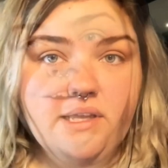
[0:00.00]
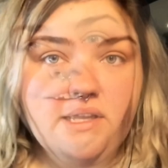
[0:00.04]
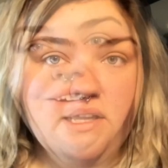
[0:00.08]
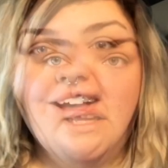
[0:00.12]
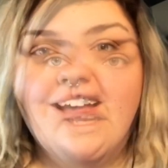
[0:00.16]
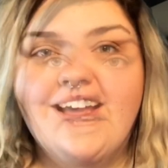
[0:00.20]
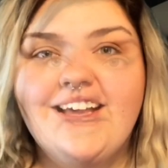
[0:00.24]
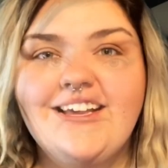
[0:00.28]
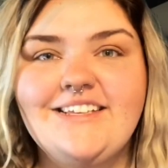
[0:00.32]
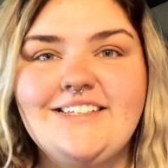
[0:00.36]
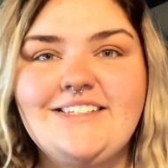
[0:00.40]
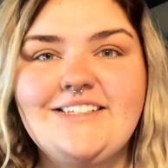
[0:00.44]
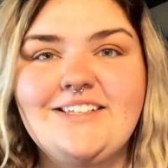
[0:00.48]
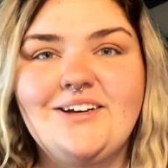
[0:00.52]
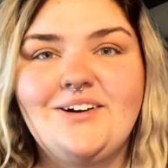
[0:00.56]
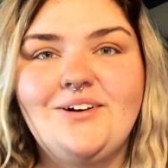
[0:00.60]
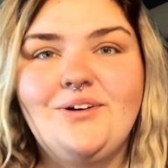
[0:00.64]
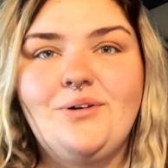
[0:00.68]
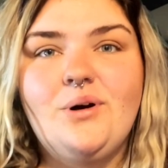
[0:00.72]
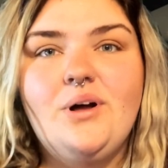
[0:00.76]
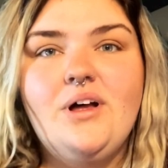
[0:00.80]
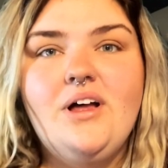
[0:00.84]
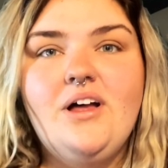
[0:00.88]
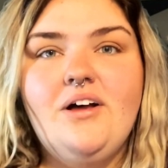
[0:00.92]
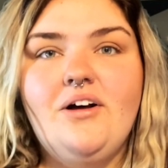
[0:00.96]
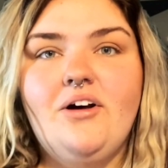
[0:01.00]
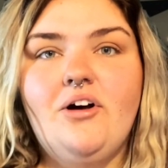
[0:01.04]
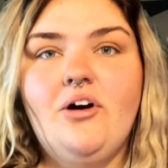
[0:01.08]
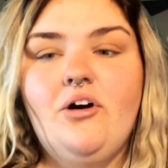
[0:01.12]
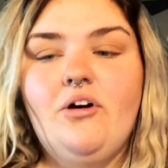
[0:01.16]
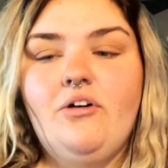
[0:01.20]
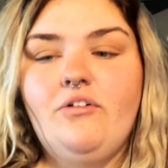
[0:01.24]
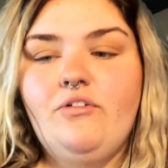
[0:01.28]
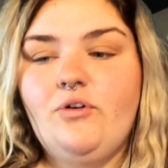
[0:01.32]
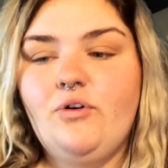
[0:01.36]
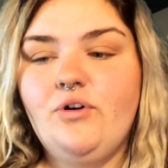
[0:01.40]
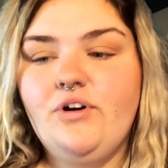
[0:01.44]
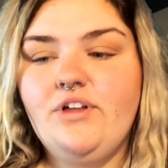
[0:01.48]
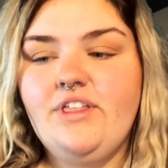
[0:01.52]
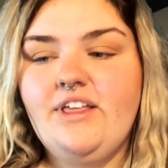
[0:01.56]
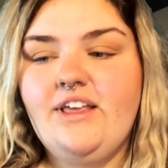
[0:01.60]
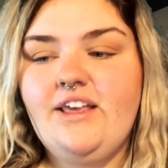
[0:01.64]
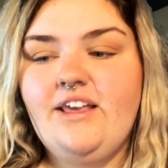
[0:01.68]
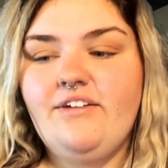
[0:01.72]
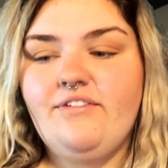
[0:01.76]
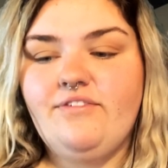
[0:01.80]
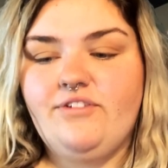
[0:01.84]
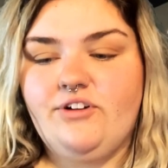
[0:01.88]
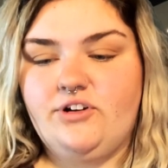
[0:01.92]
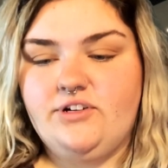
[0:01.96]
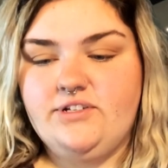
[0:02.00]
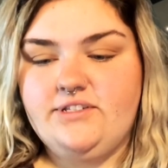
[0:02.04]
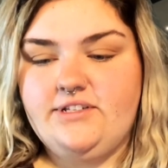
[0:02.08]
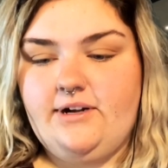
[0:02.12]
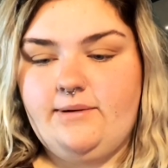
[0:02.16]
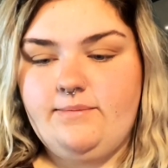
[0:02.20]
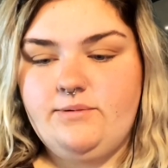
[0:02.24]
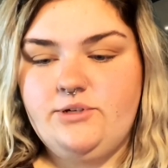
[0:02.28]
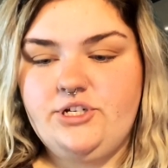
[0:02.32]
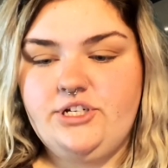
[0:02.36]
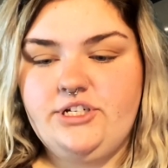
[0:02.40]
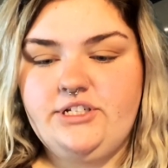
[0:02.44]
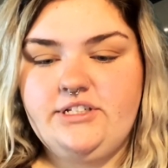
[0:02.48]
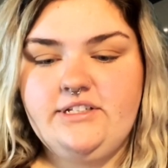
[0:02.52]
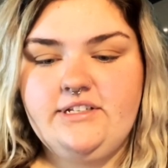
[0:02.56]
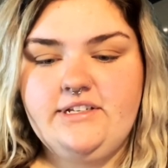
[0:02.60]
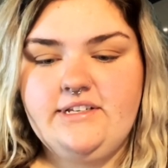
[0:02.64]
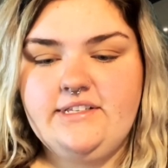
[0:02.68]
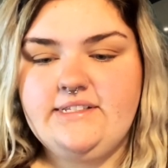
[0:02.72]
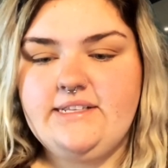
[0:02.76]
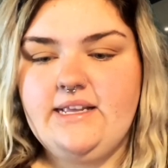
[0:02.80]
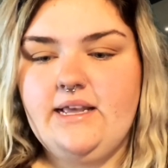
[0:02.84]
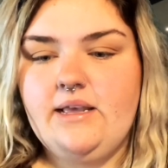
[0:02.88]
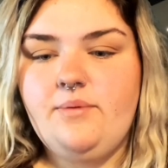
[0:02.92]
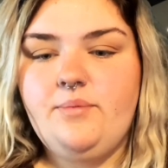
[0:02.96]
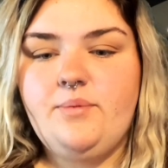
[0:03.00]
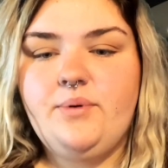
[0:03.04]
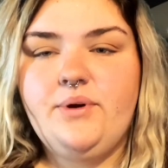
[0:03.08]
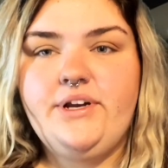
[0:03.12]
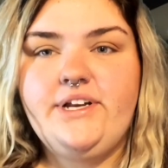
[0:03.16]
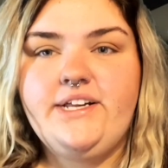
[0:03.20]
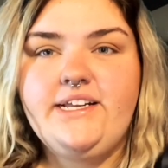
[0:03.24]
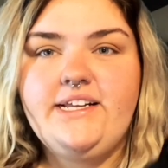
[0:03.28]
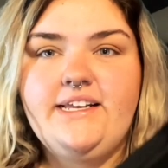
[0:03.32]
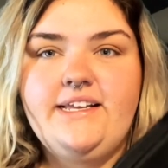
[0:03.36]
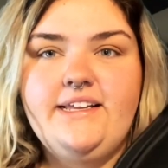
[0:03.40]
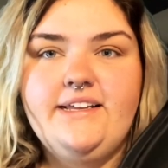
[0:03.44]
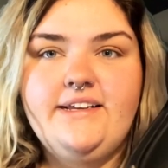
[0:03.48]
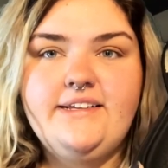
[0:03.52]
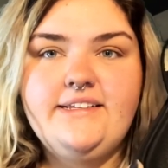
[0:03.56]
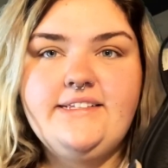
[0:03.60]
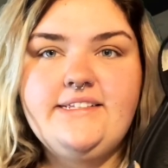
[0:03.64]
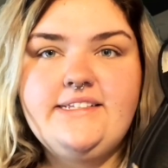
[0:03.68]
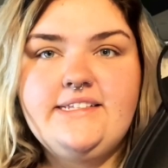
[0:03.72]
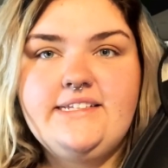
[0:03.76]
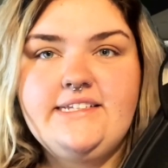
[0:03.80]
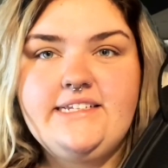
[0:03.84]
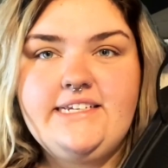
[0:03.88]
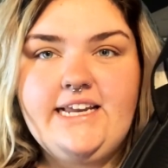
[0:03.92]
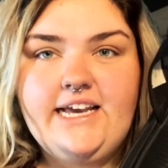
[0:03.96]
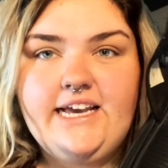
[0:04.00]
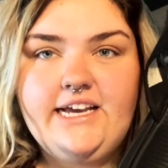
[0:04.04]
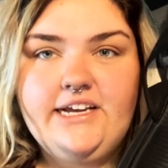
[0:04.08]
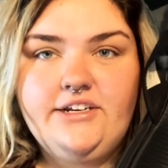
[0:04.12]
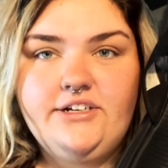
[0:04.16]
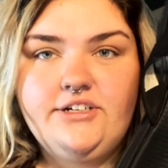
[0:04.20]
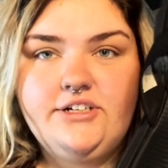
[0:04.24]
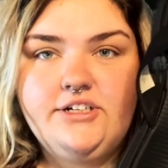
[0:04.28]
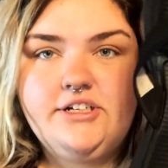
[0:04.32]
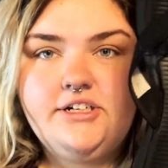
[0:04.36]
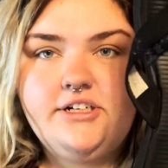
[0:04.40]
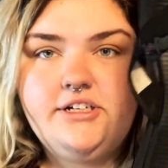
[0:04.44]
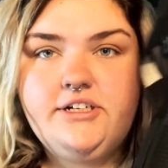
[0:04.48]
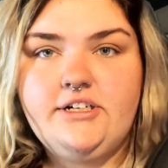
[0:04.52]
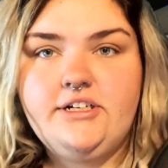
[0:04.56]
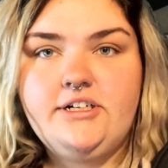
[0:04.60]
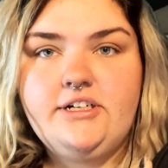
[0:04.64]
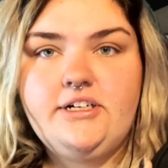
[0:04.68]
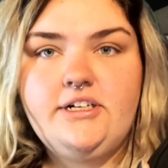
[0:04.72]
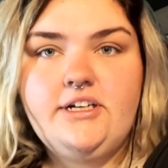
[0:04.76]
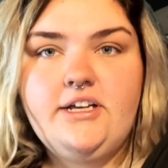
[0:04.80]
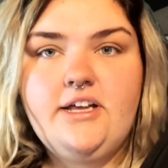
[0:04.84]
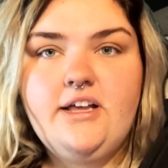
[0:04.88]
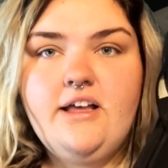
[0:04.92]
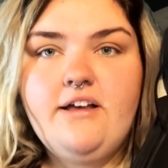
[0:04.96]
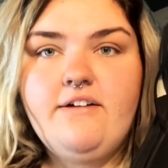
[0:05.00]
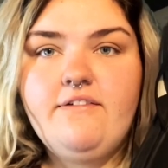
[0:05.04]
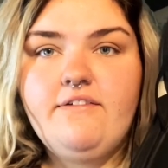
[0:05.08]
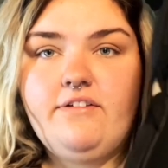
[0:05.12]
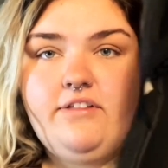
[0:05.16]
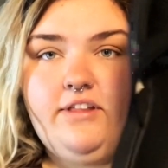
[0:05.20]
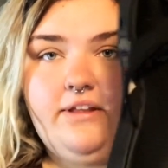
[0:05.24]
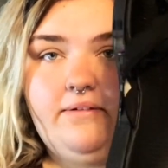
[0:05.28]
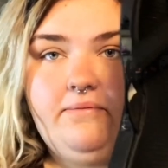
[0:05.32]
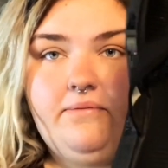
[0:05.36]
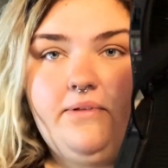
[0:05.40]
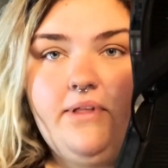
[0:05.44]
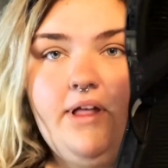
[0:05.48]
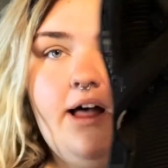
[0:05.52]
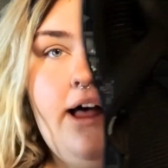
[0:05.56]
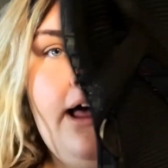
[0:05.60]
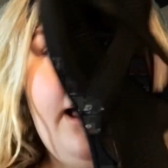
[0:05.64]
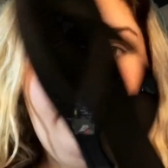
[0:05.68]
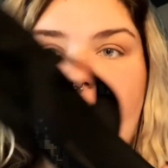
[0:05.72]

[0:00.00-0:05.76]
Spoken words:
Okay, so for the first option, it's a pretty standard flip-flop.